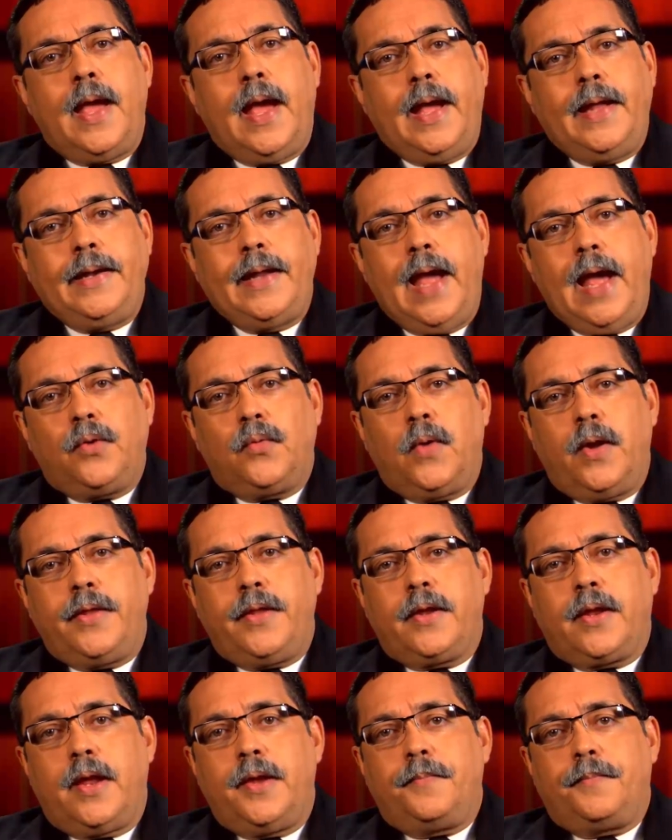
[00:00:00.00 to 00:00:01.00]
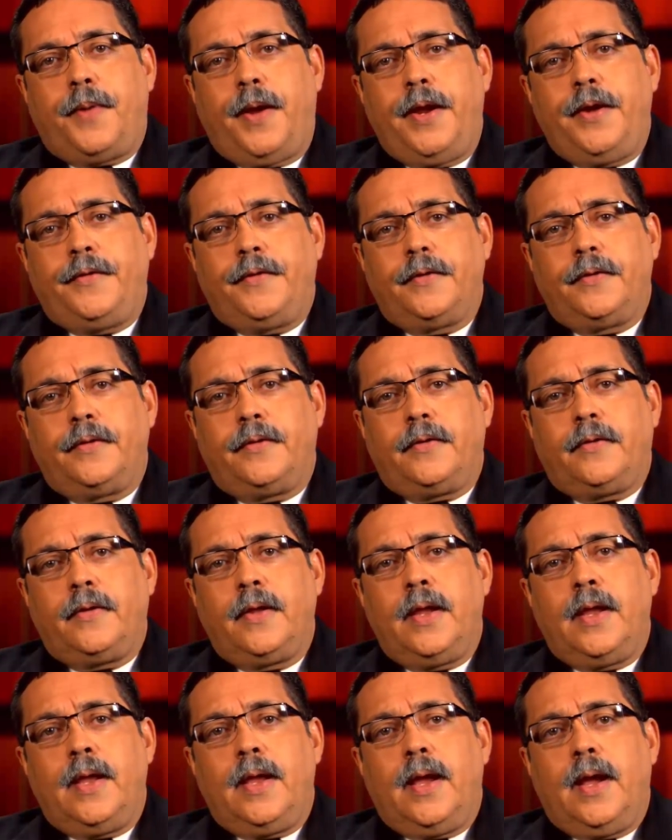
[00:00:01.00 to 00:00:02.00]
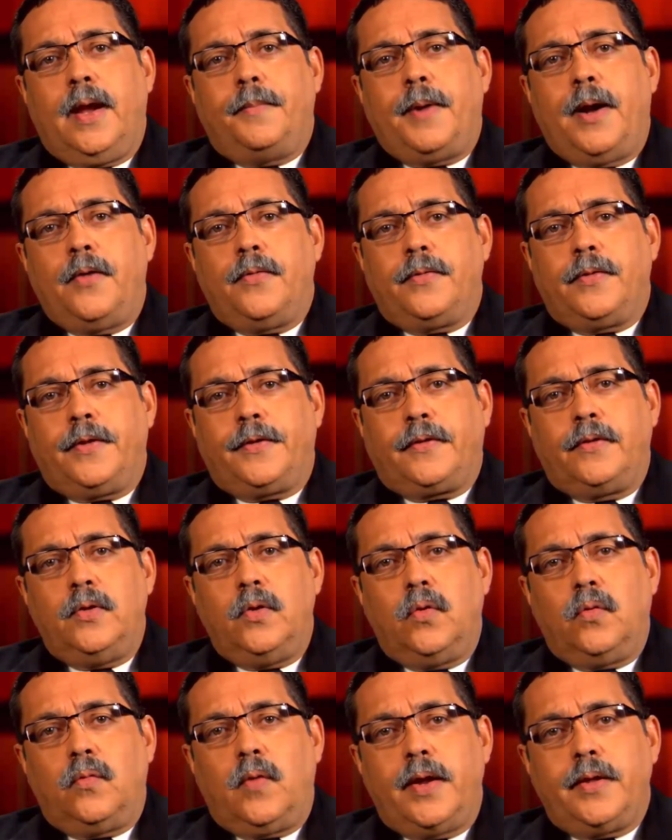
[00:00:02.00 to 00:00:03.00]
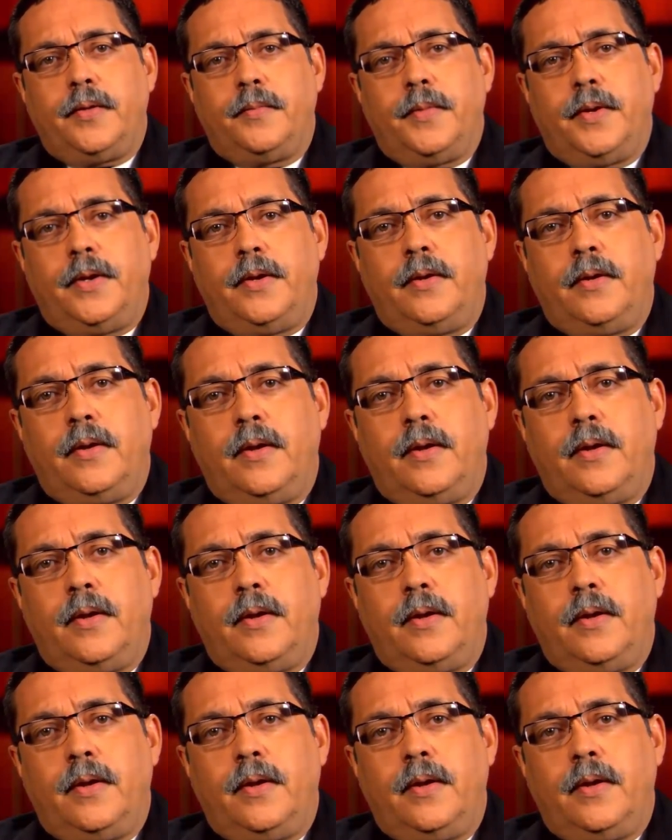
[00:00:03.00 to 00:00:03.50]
and how to educate patients about this new regimen.